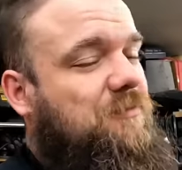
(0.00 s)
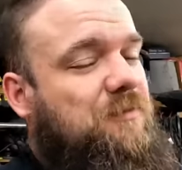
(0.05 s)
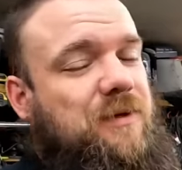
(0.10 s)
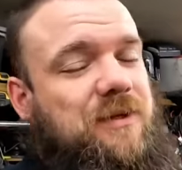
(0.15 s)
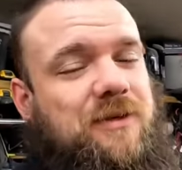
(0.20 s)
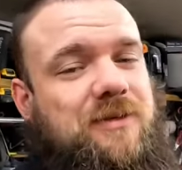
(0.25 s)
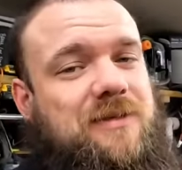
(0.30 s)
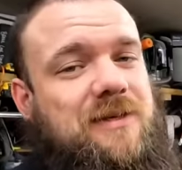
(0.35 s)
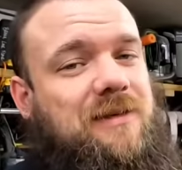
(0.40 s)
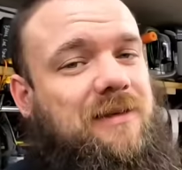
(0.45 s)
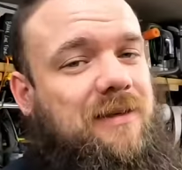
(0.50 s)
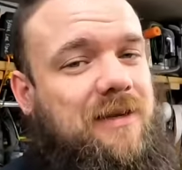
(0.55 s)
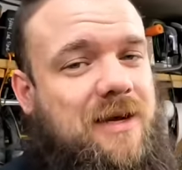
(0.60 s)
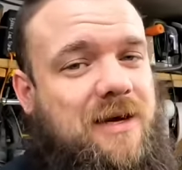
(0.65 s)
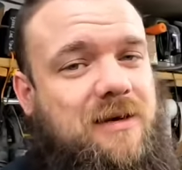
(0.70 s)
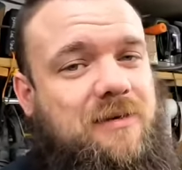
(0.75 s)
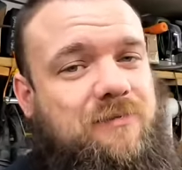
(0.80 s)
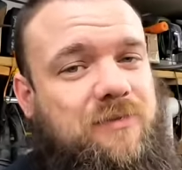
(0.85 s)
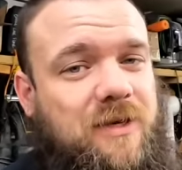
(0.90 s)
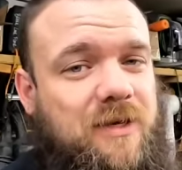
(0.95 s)
but there's a
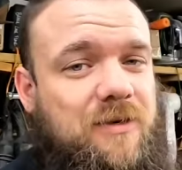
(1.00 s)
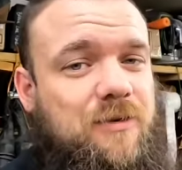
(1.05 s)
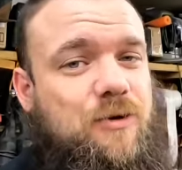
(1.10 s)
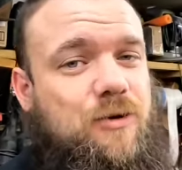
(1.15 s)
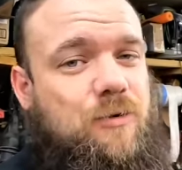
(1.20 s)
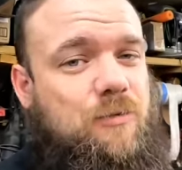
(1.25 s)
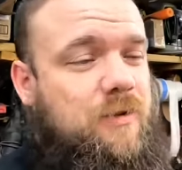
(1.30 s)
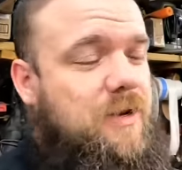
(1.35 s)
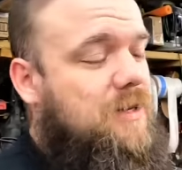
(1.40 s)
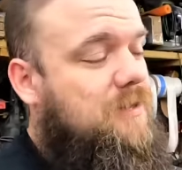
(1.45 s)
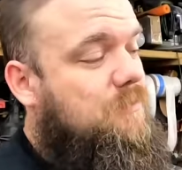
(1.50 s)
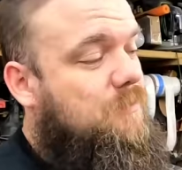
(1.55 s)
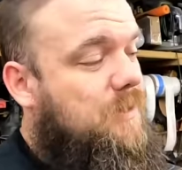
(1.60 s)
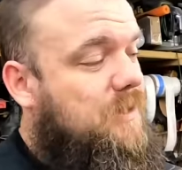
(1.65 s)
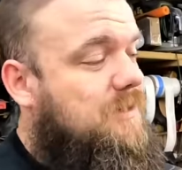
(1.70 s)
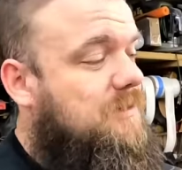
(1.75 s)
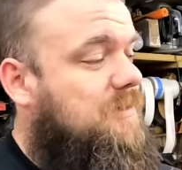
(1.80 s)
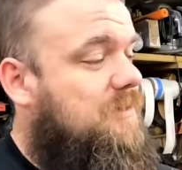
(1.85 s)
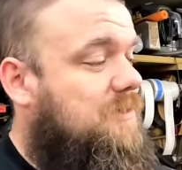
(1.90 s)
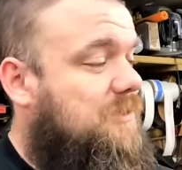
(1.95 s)
lot of incorrect
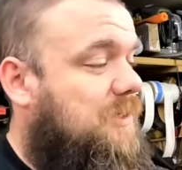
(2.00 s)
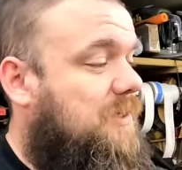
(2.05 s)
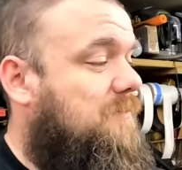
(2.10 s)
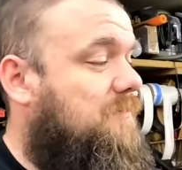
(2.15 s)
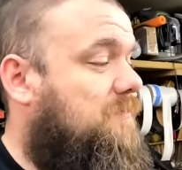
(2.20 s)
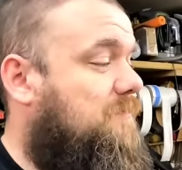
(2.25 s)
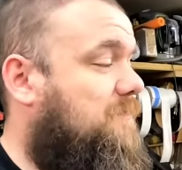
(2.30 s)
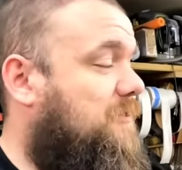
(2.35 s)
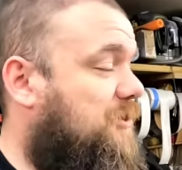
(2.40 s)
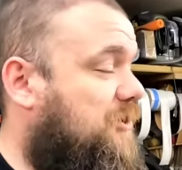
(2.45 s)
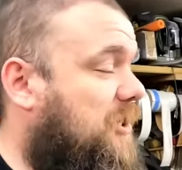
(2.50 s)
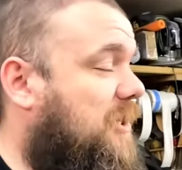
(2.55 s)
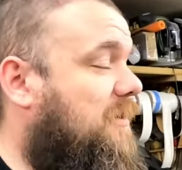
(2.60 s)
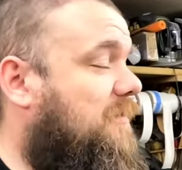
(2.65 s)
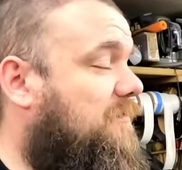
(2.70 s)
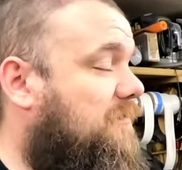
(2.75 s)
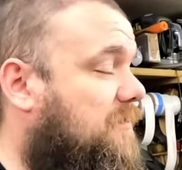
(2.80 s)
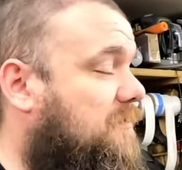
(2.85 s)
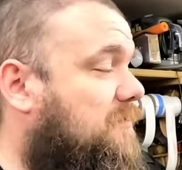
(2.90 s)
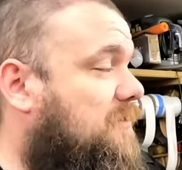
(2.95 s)
ways to shape,
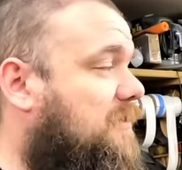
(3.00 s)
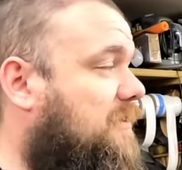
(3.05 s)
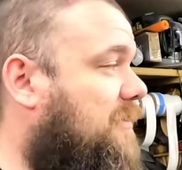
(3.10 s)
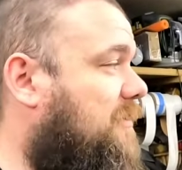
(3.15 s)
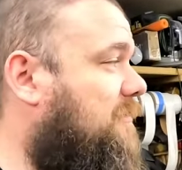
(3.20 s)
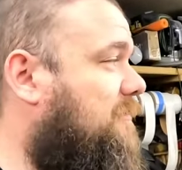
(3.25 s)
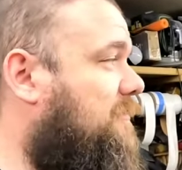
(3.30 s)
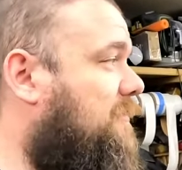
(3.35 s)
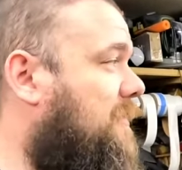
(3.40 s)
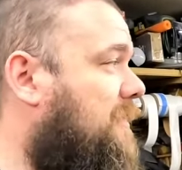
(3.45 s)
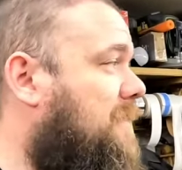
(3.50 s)
shave some stuff.